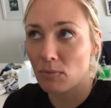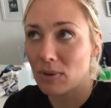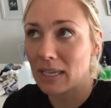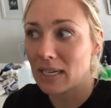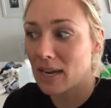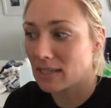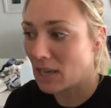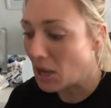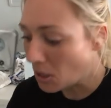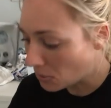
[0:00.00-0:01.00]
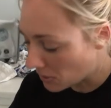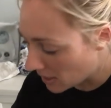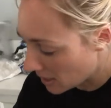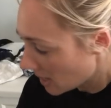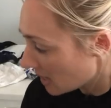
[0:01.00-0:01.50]
A really nice
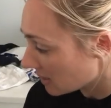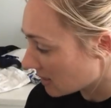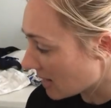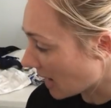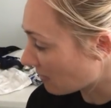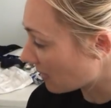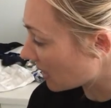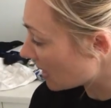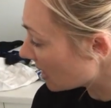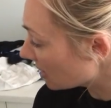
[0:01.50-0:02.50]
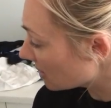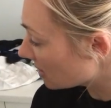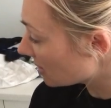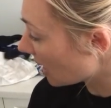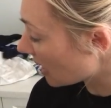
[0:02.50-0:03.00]
healthy snack for kids